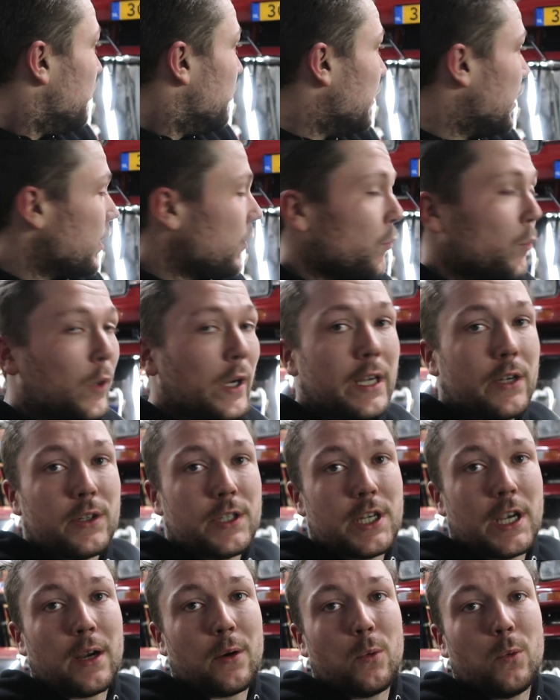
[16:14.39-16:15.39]
But we
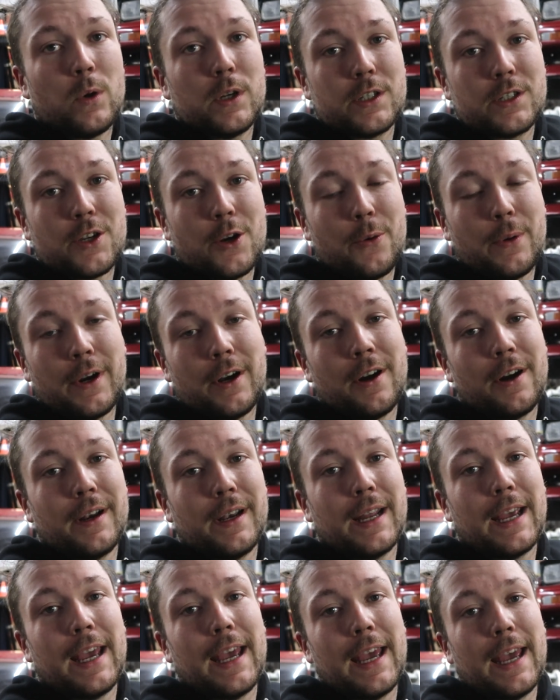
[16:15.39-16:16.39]
could check what's going
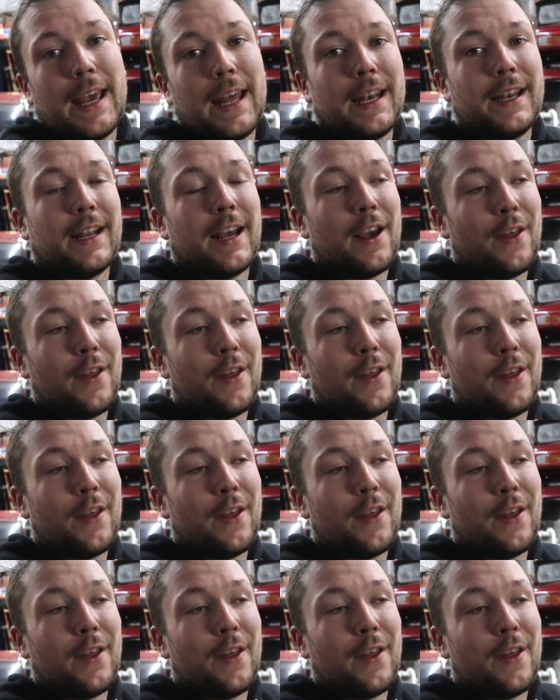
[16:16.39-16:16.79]
on and